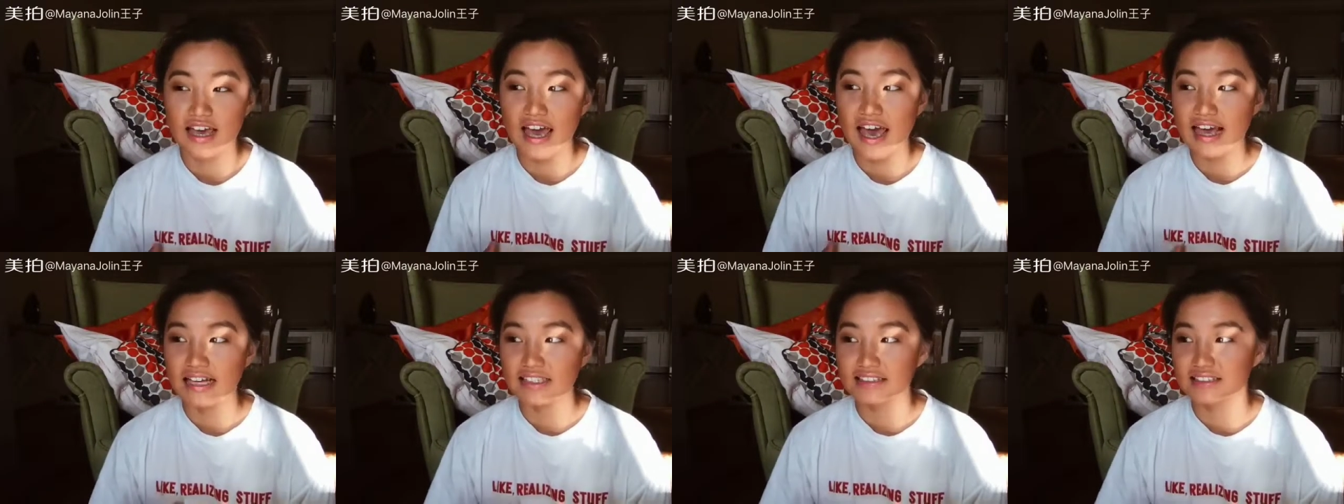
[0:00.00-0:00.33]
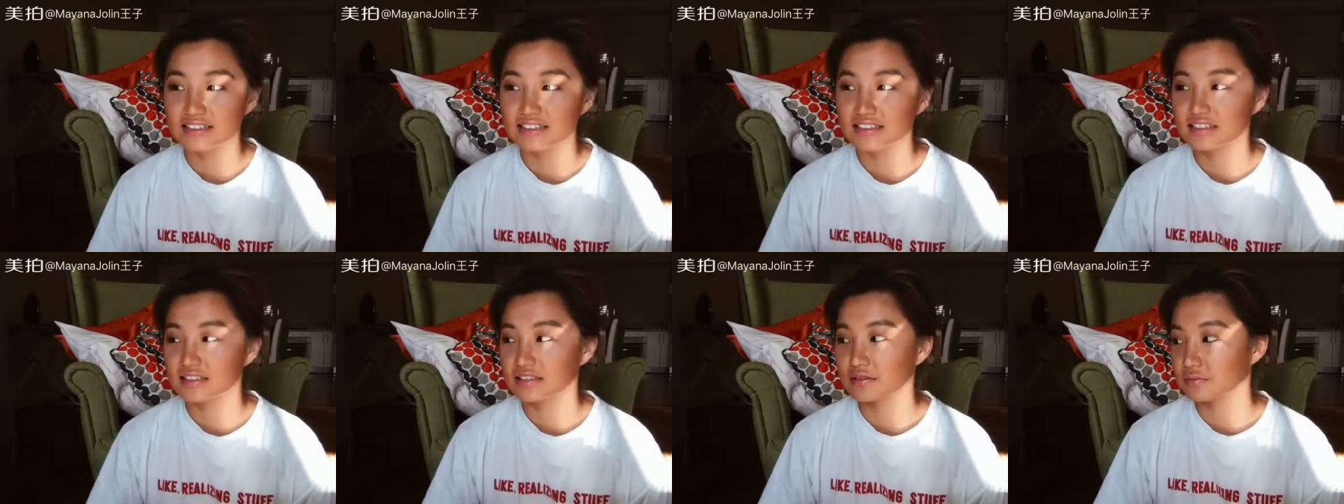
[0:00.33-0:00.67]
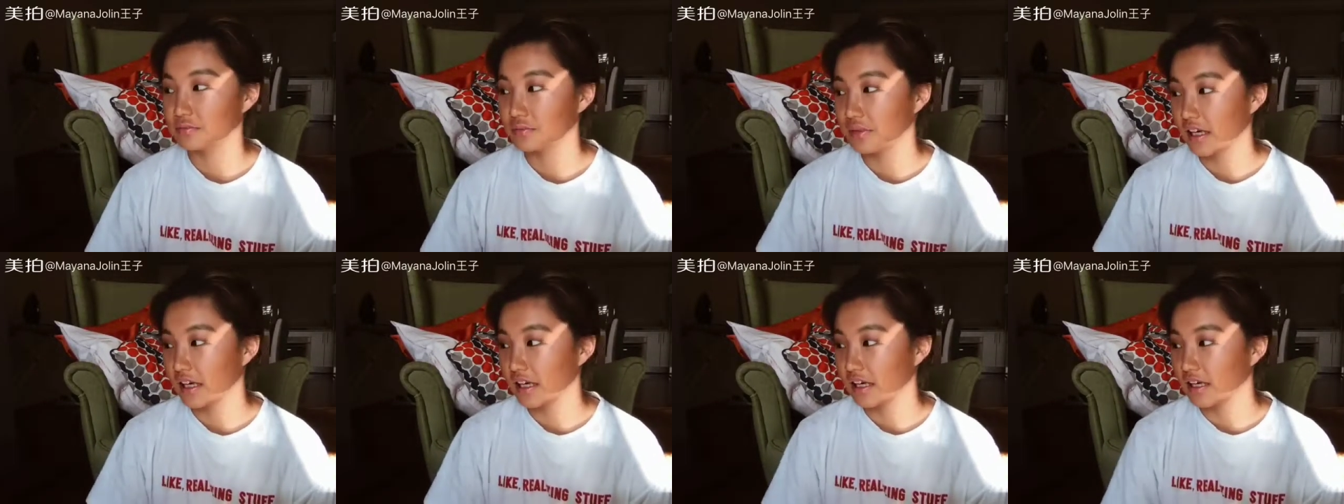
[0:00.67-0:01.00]
as
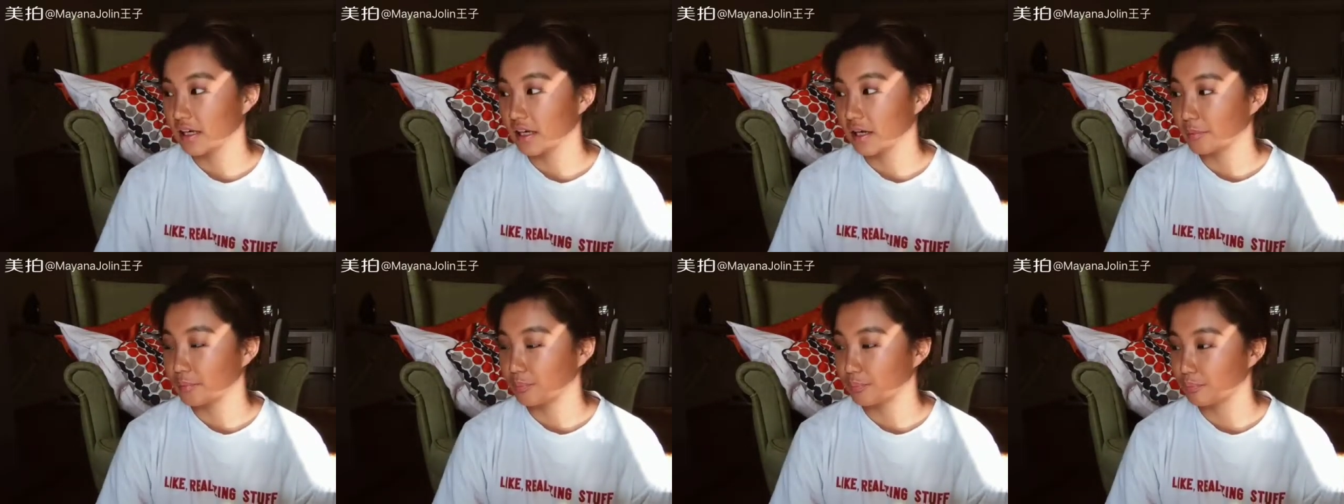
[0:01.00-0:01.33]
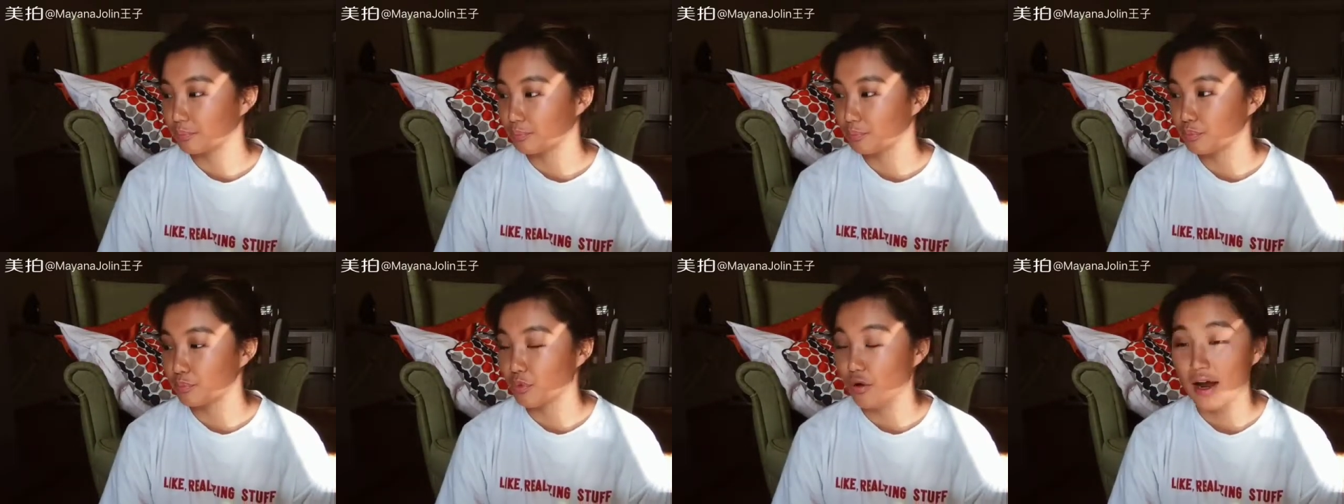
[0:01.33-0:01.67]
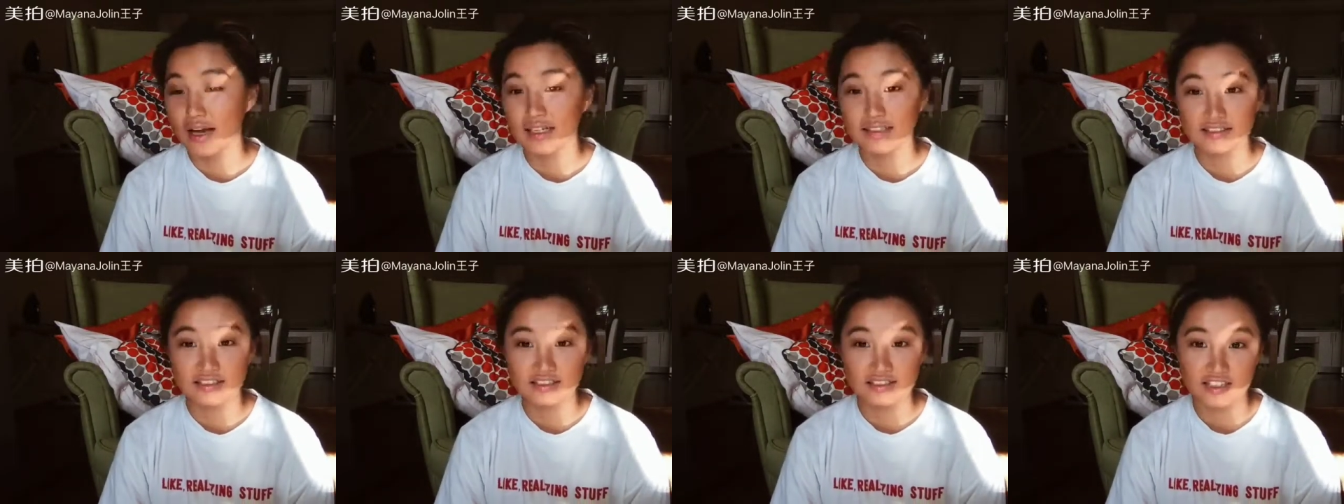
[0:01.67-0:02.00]
a
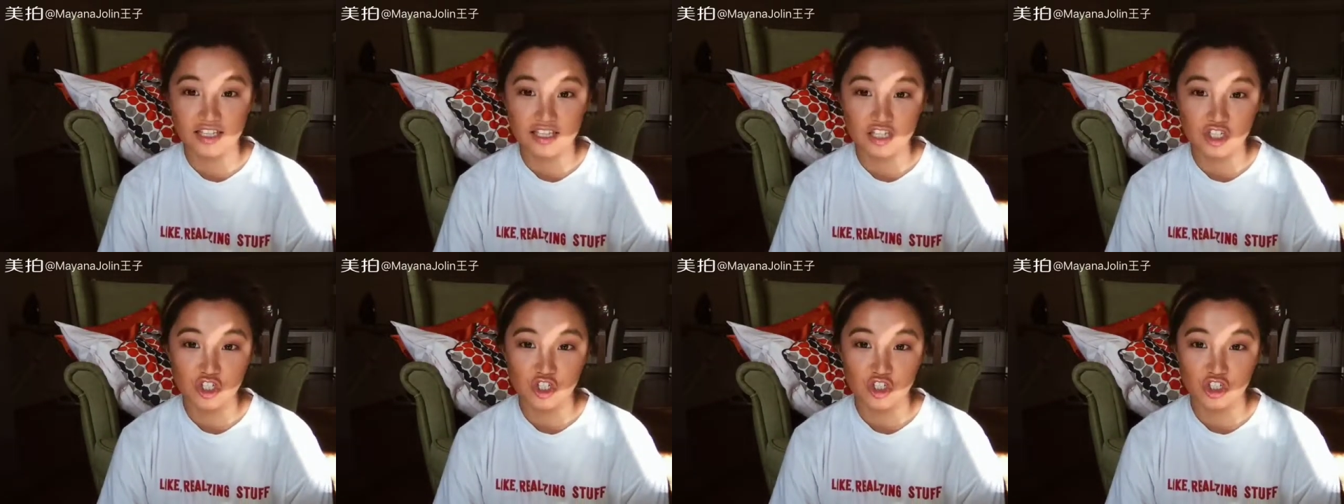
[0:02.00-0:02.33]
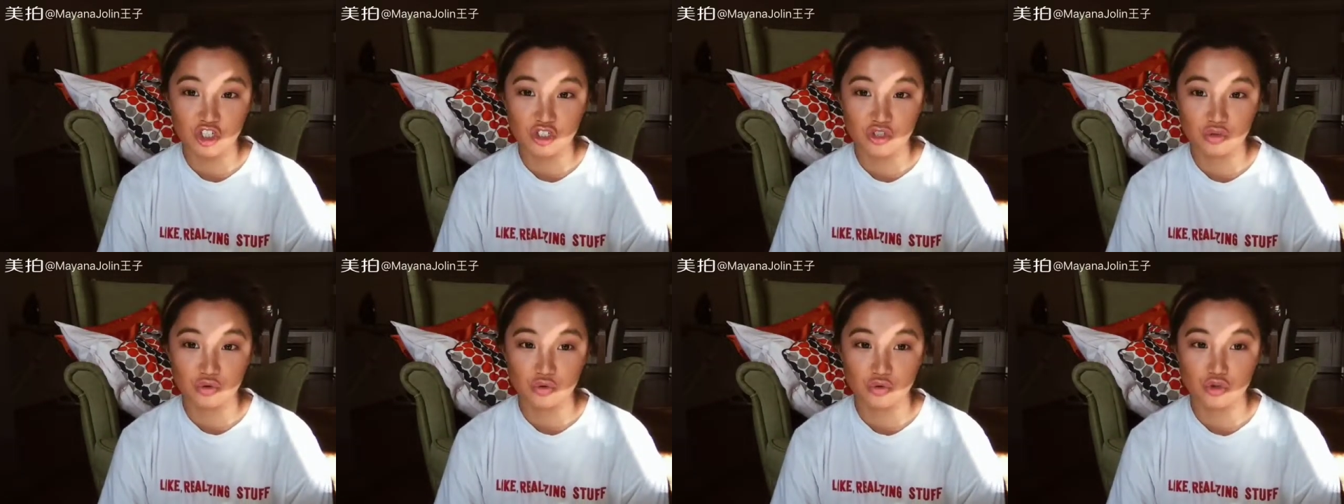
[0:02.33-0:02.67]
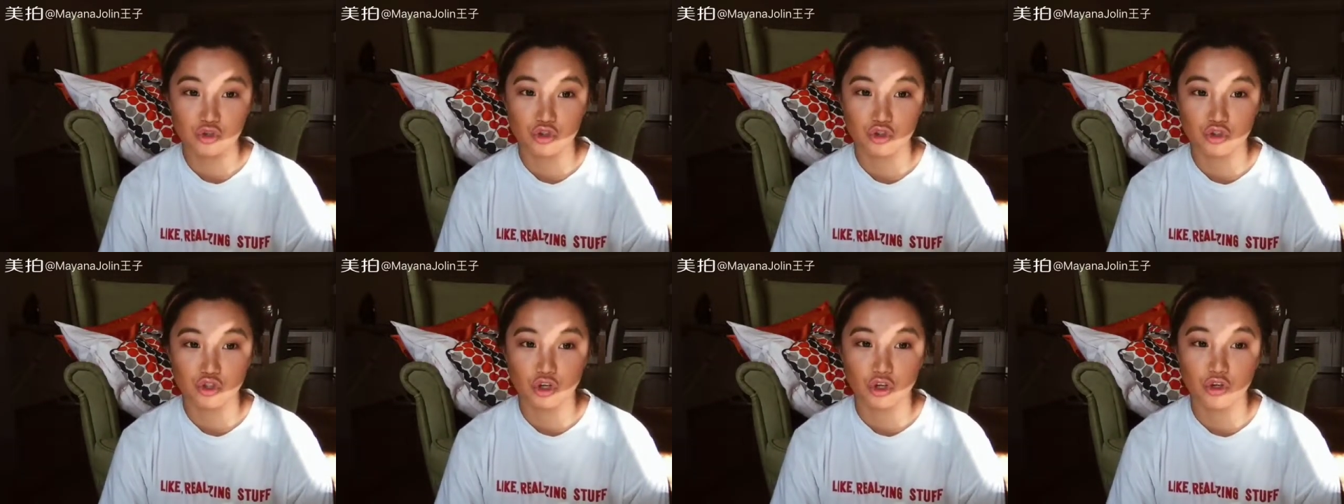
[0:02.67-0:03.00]
presentation to
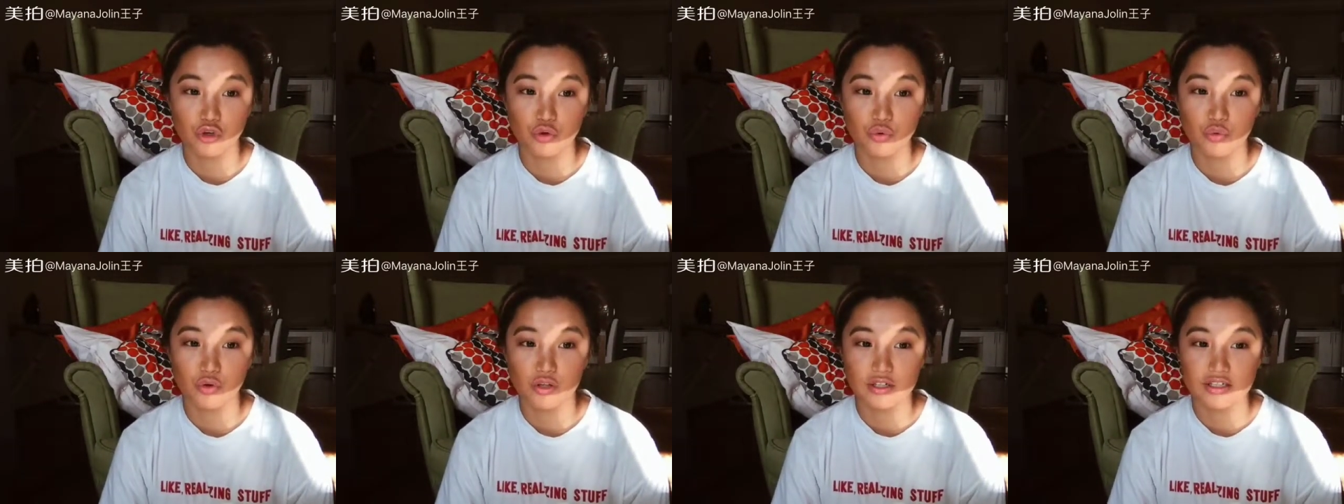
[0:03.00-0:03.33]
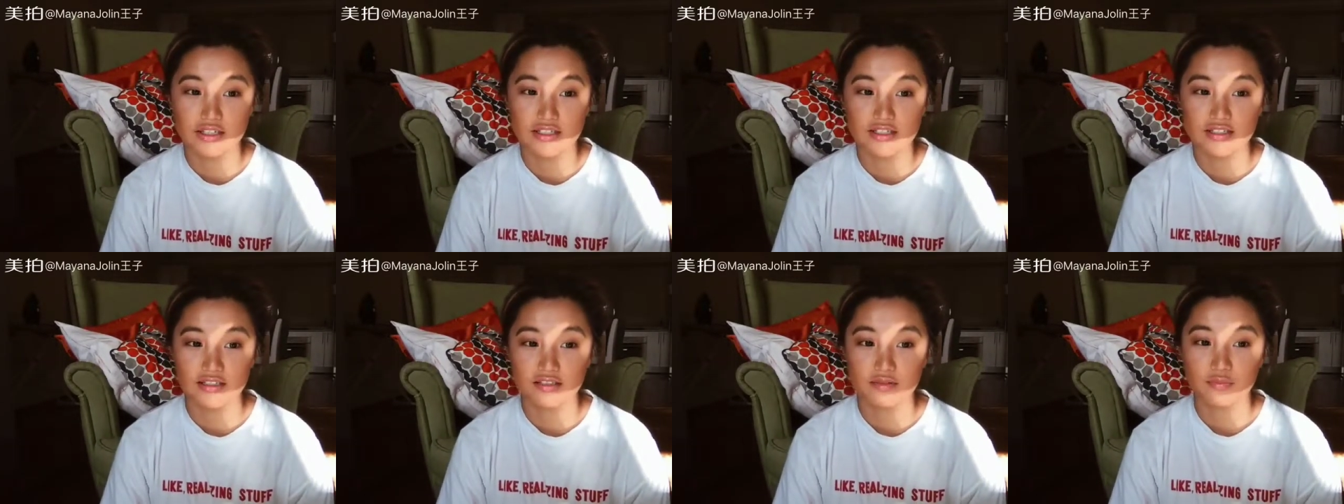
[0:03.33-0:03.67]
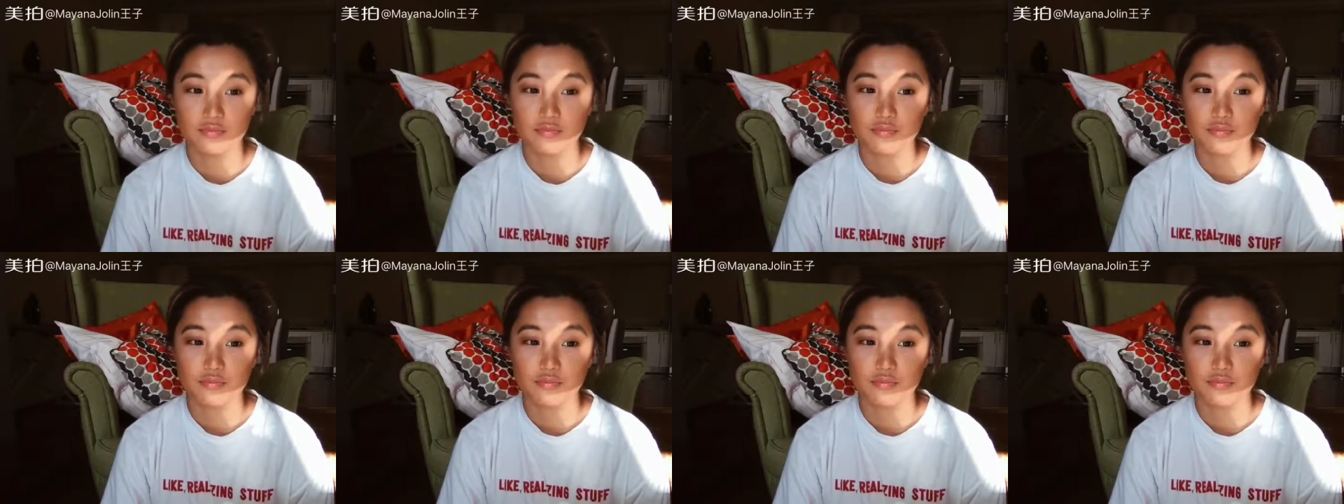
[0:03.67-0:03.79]
show what is